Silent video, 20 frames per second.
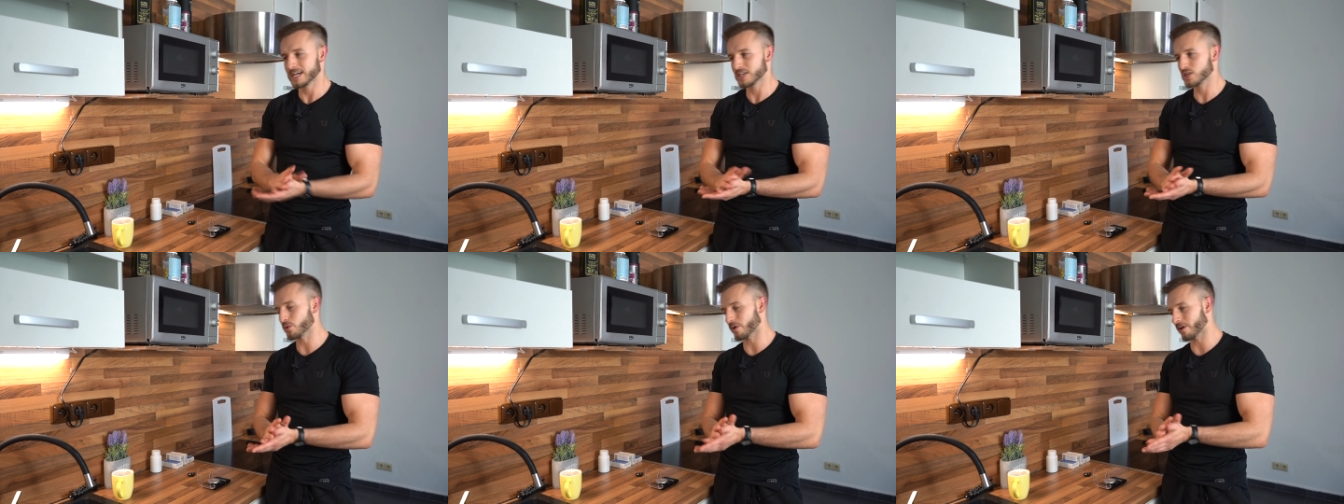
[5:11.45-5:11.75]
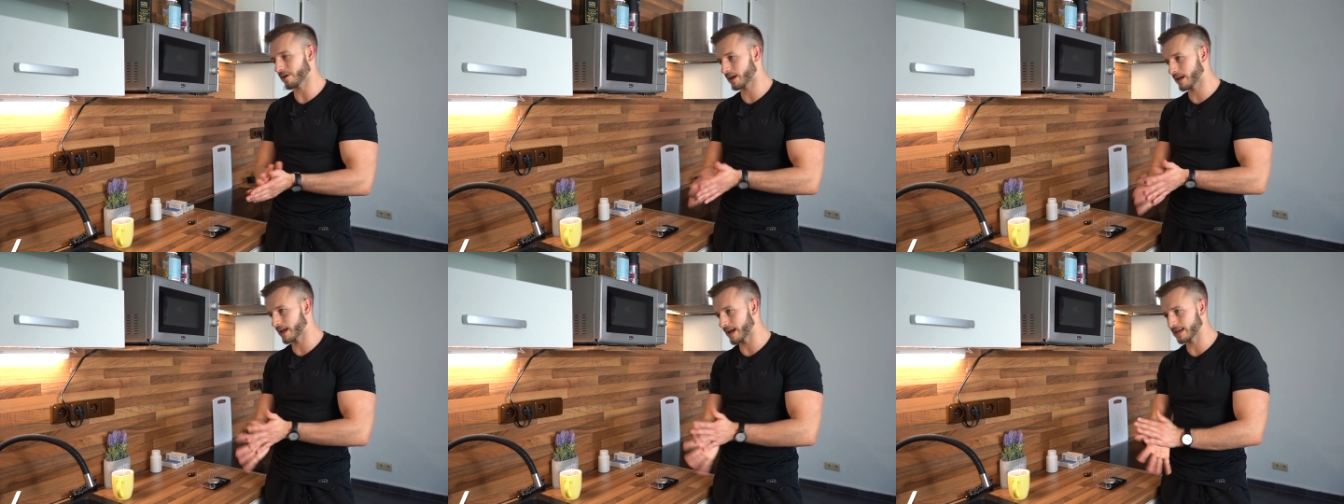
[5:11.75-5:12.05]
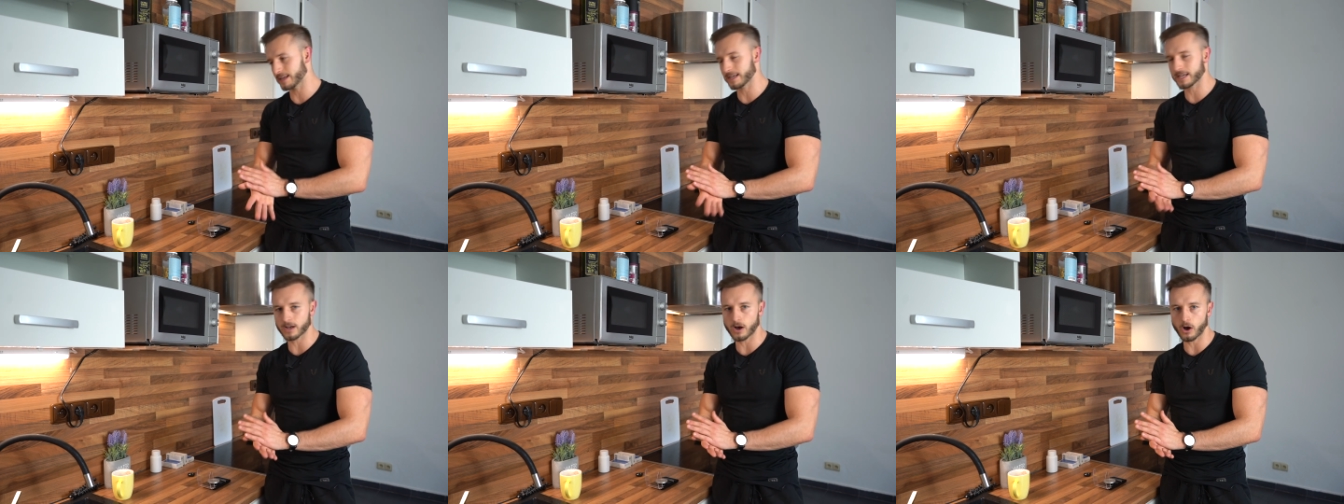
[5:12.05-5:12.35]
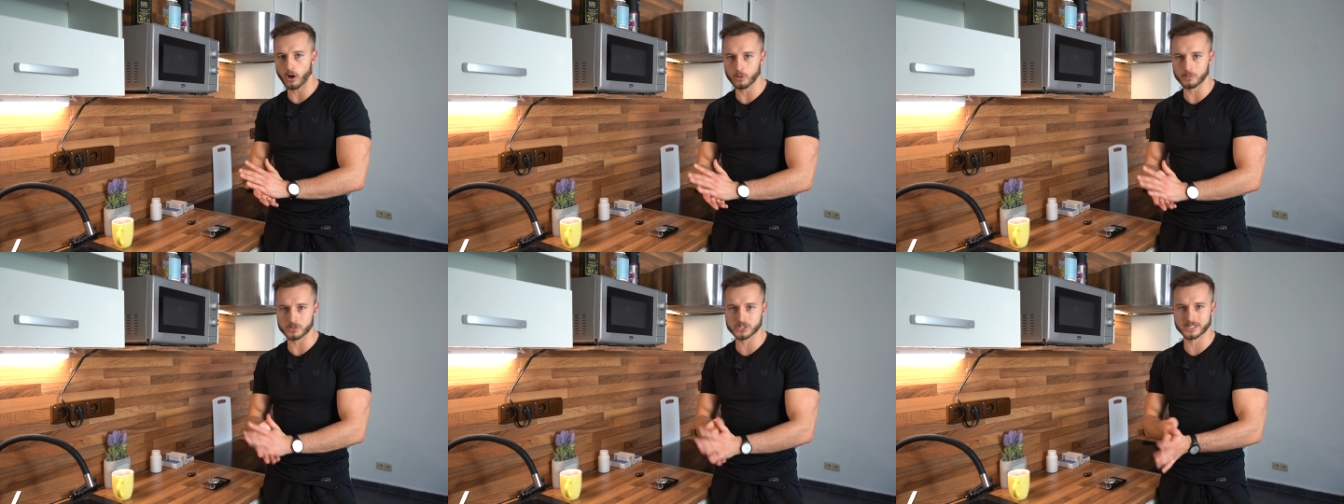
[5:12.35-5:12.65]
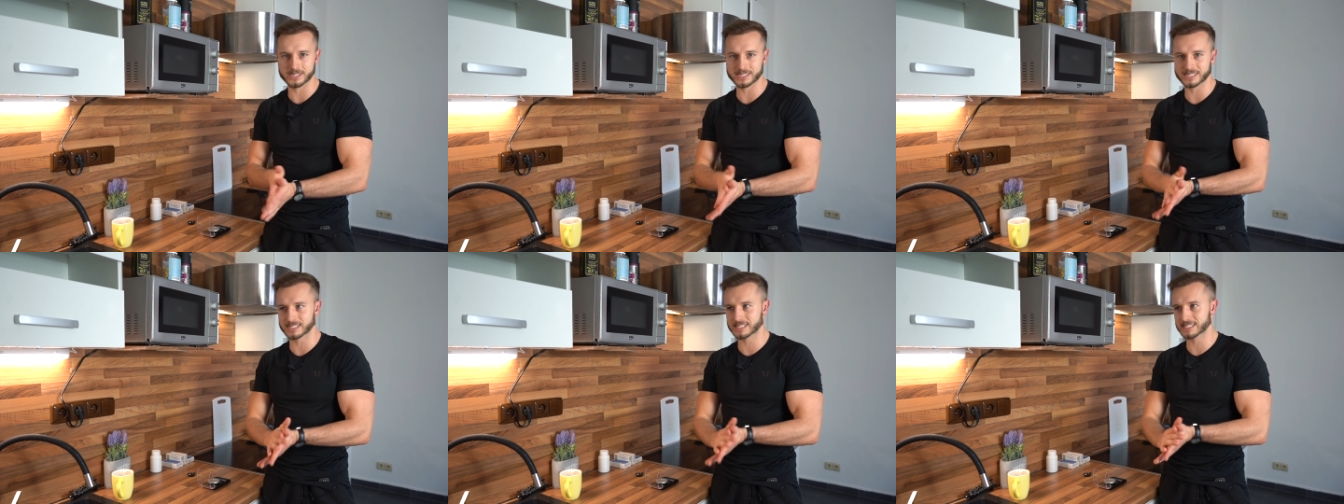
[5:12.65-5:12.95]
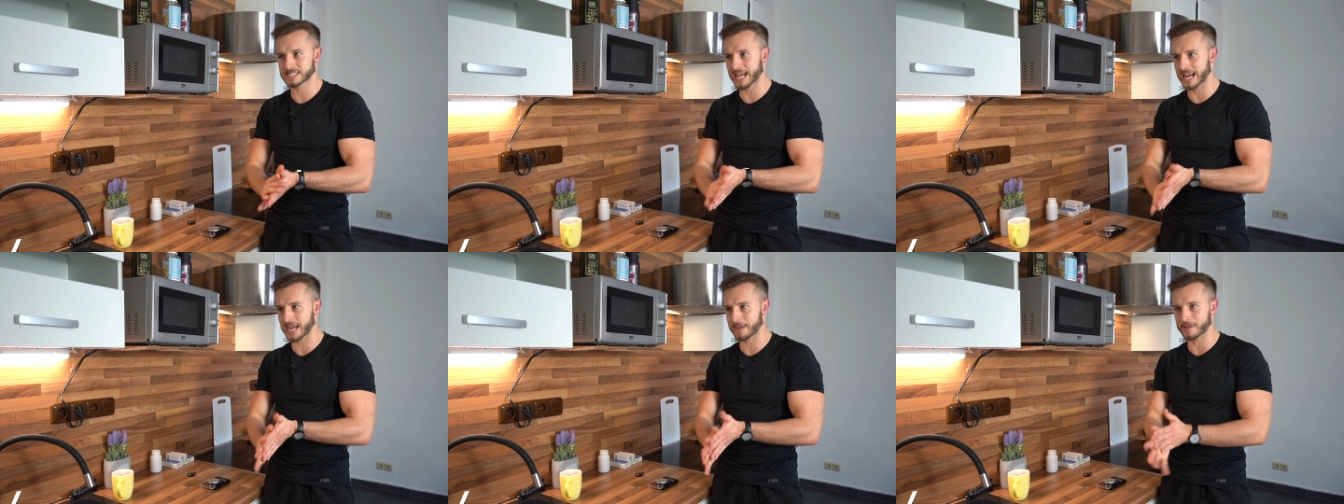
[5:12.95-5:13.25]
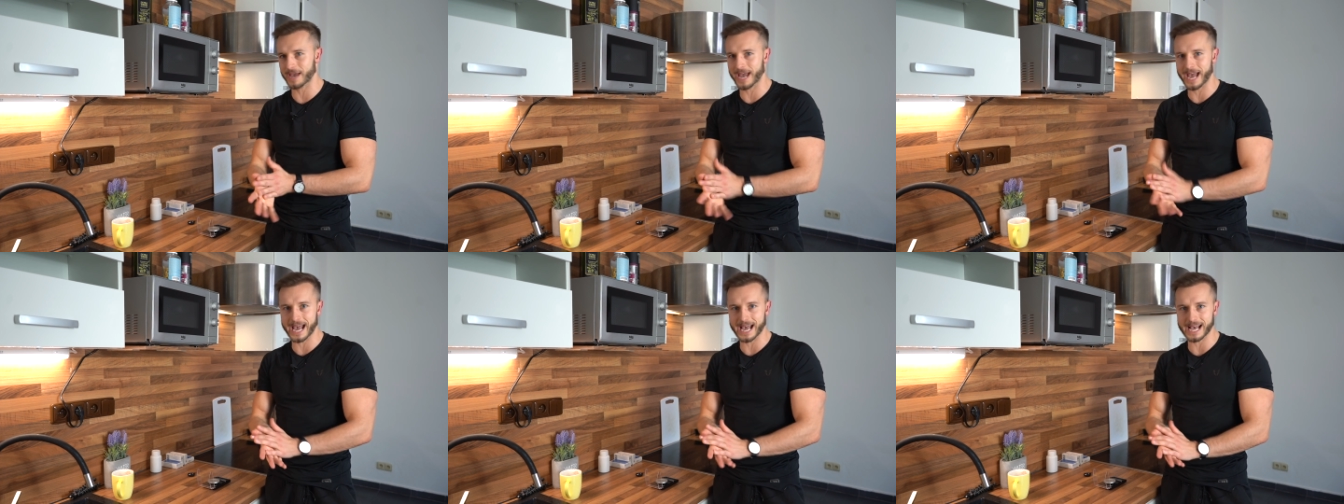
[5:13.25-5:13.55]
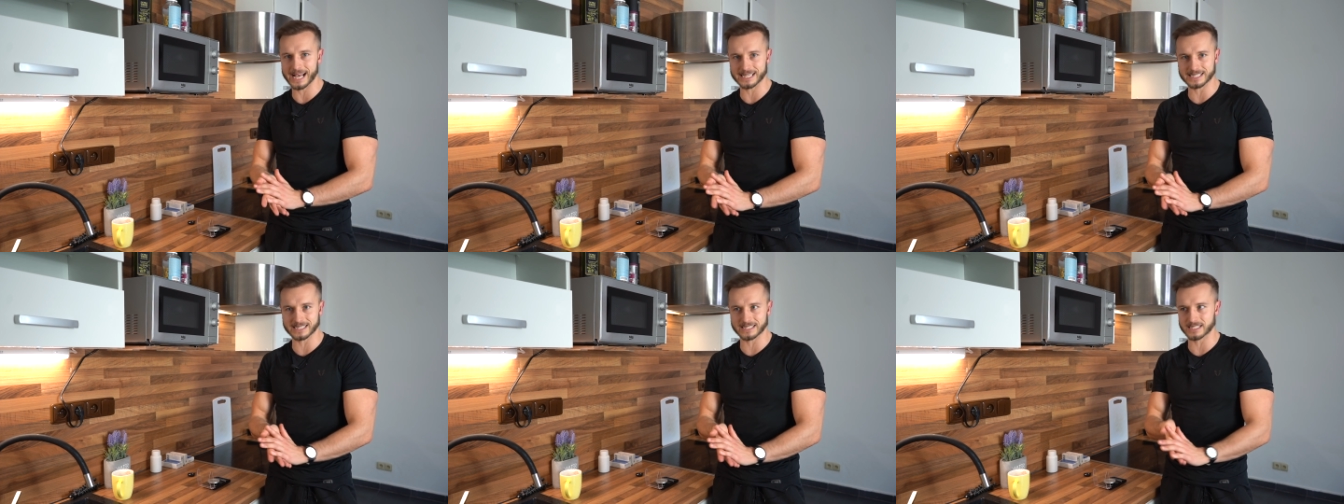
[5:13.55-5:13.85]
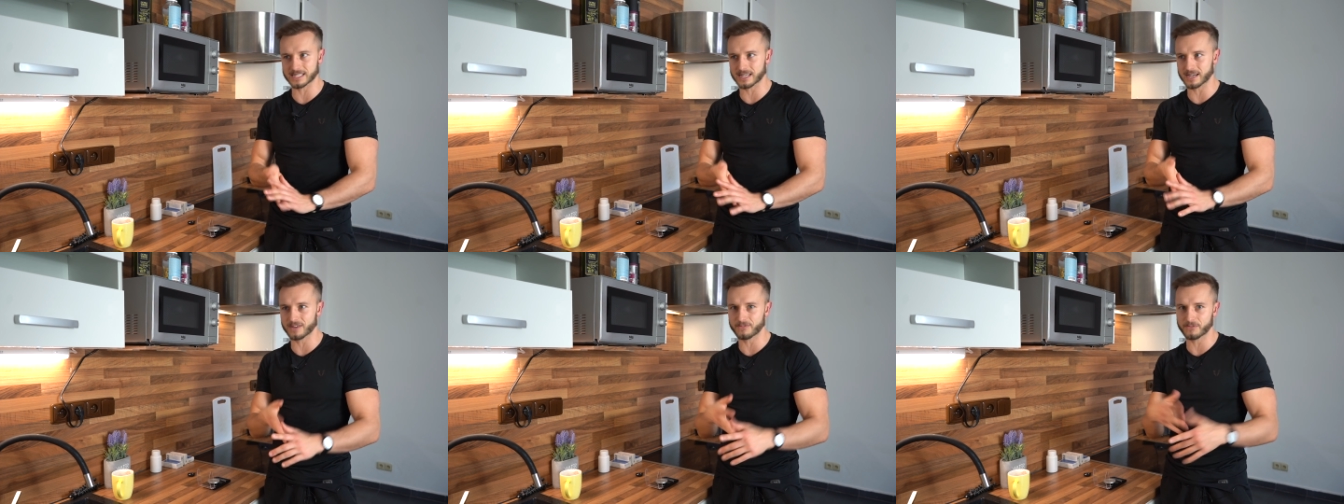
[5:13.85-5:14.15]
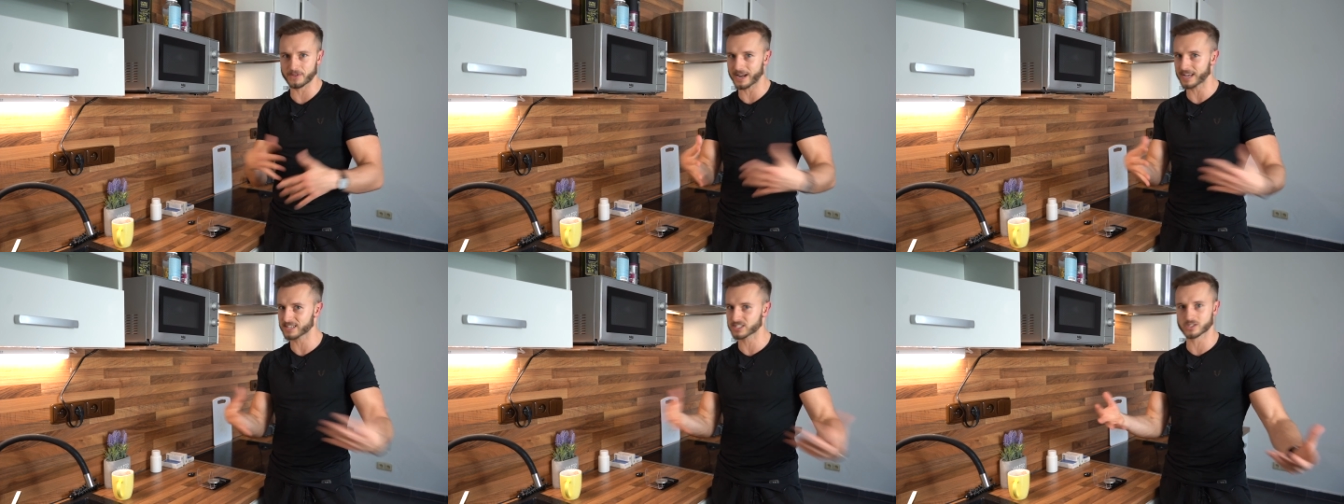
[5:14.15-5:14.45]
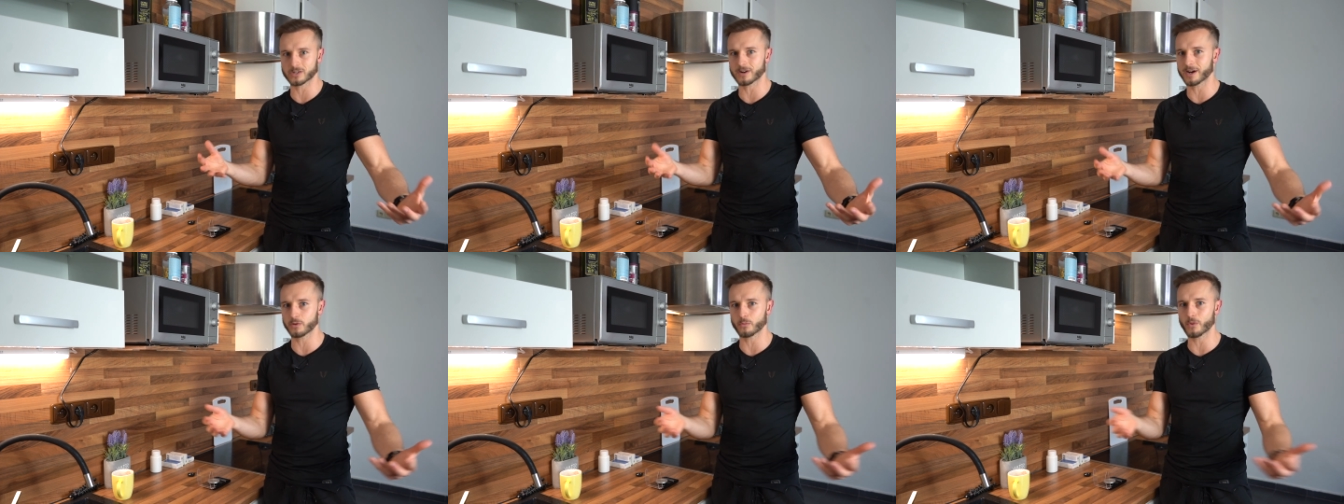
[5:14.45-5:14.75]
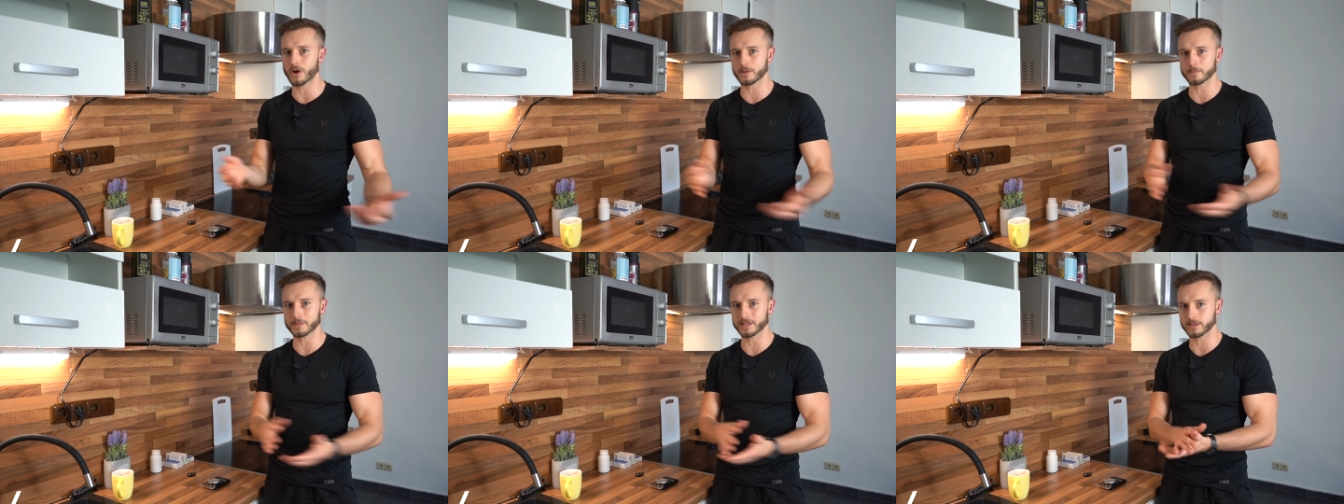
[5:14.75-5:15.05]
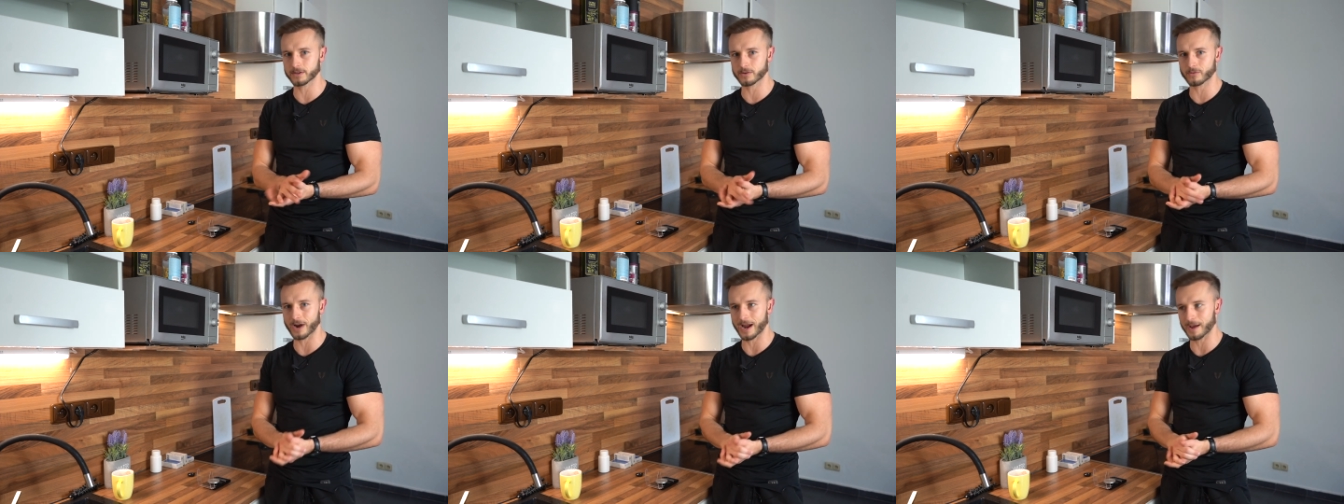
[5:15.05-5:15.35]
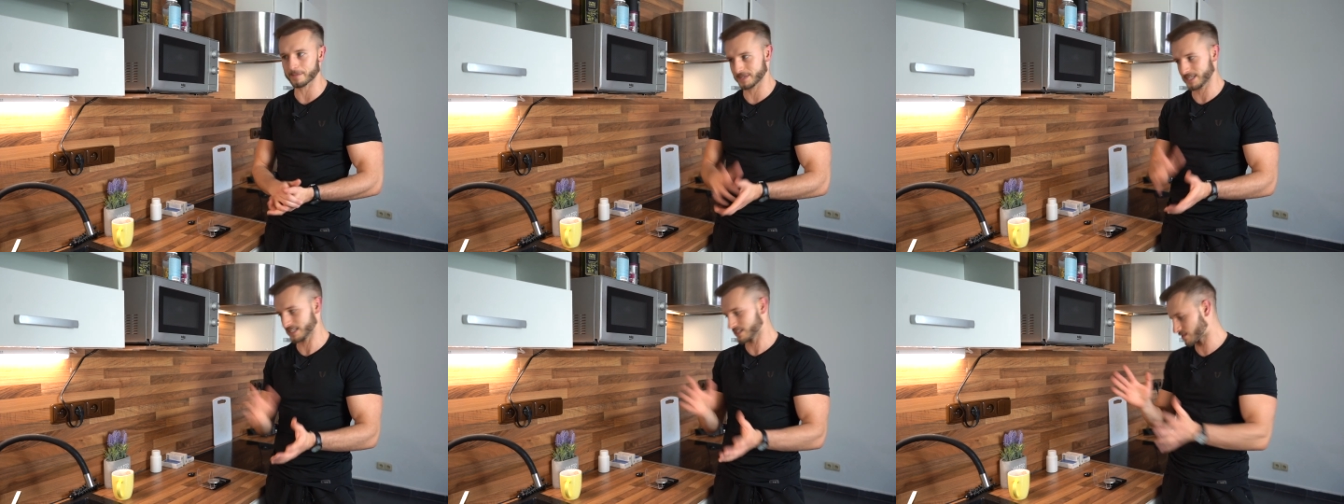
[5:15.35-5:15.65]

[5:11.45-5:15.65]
you are getting almost the same as finasteride 1 milligram.